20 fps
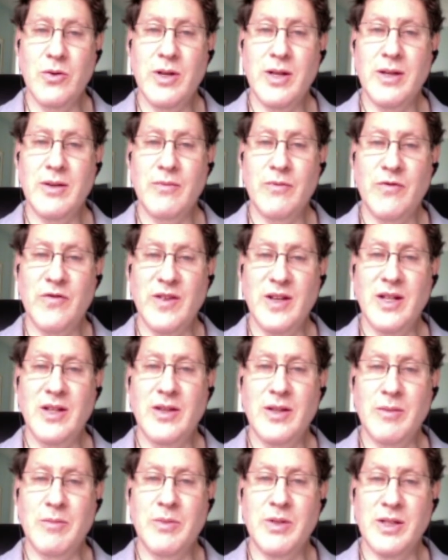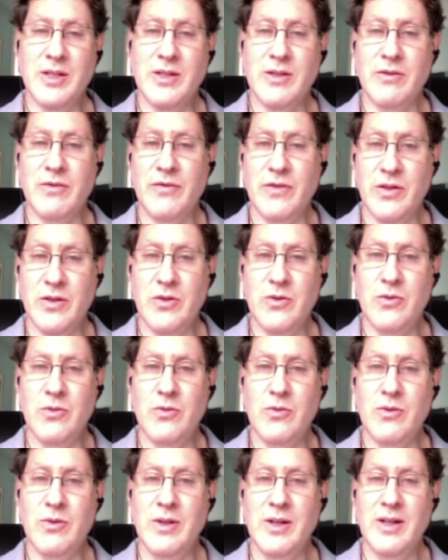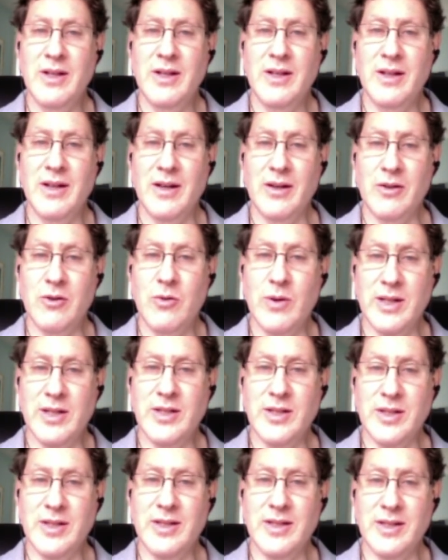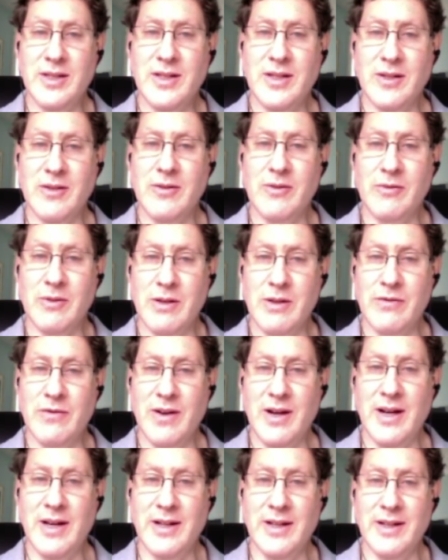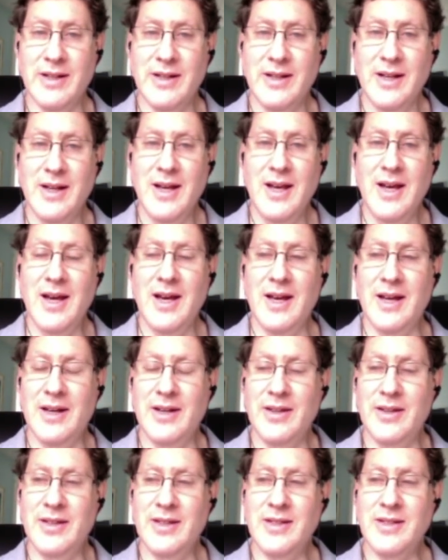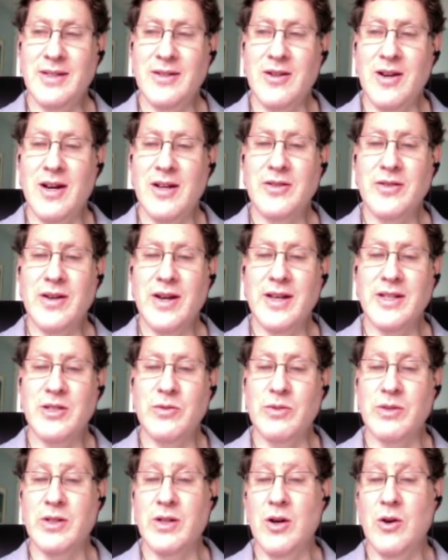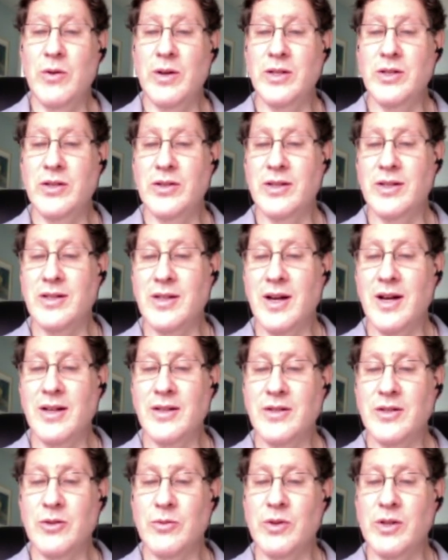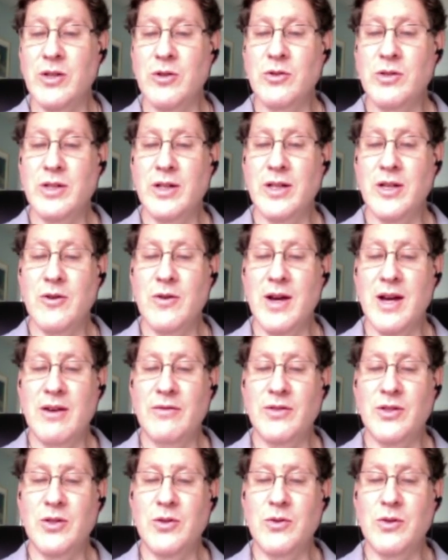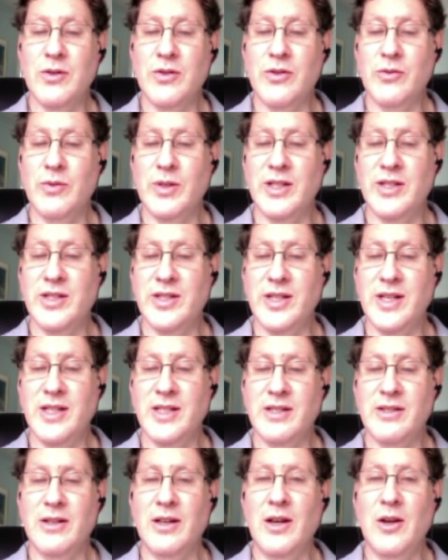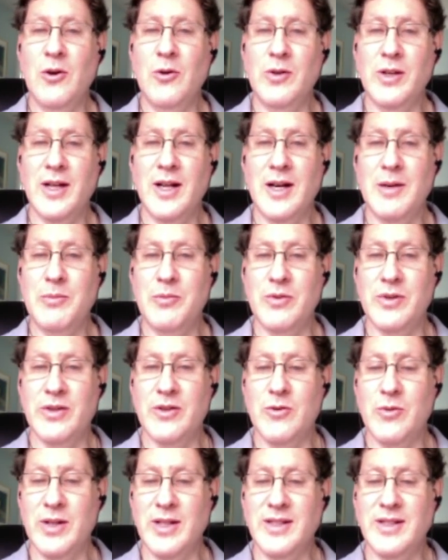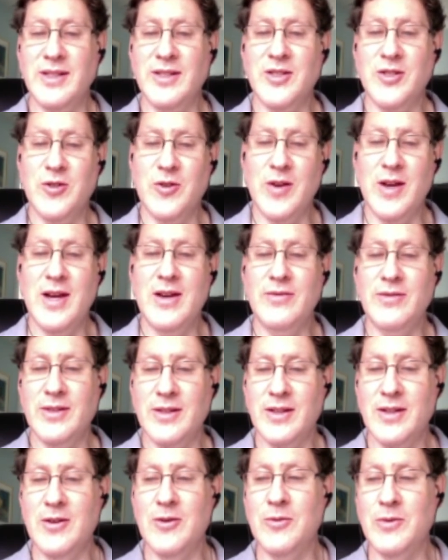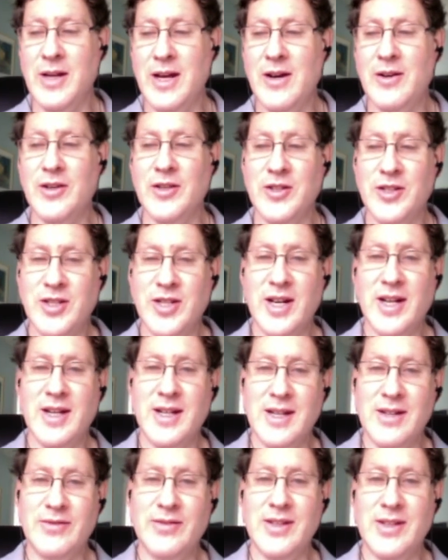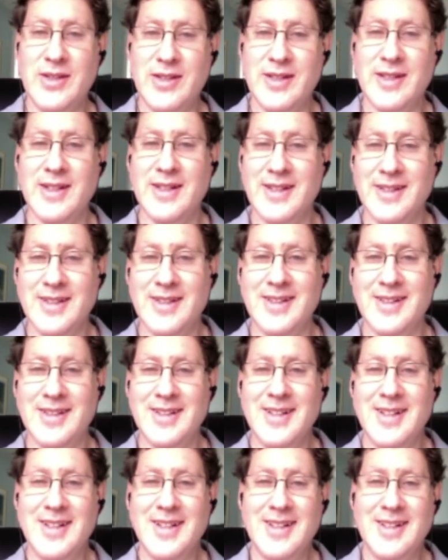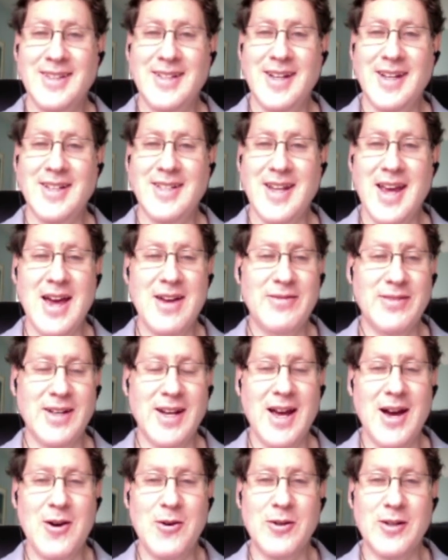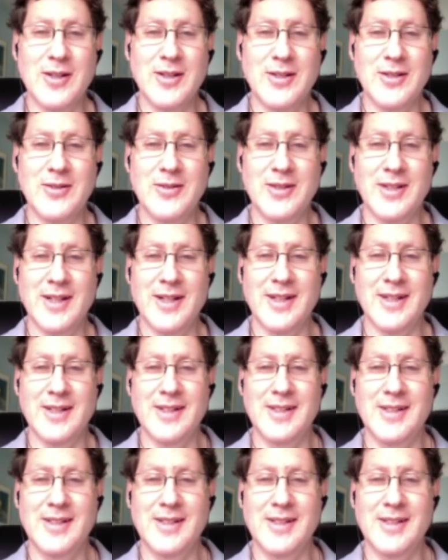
can feed them just a few questions to refine it and this contrasts with going to the doctor, where usually you have two or three sheets loaded up with questions and you have to go down and check everything, and it takes half an hour to do that.